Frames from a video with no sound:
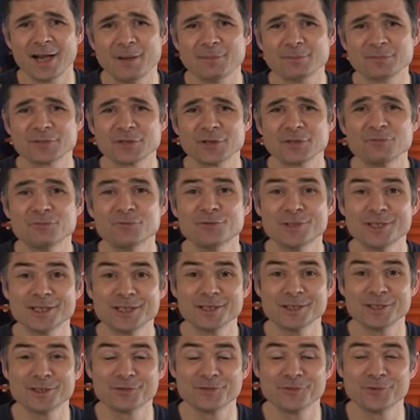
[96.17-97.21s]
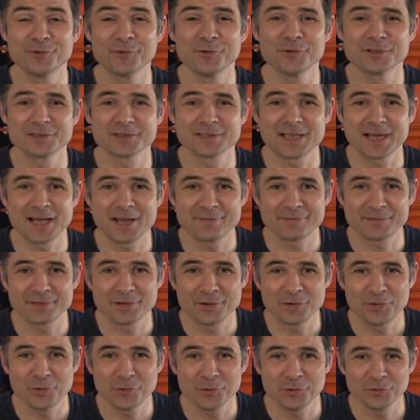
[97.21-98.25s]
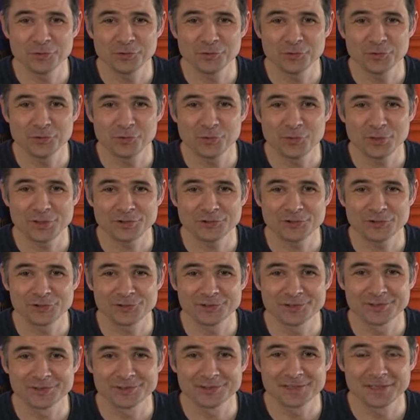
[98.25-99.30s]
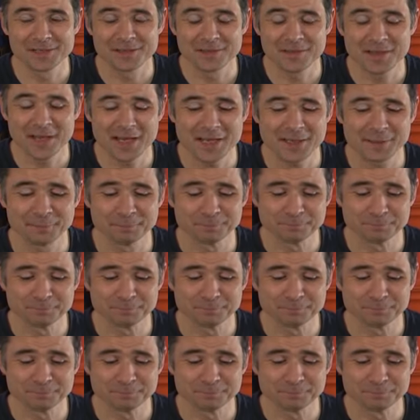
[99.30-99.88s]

So really looking forward to having all your questions then.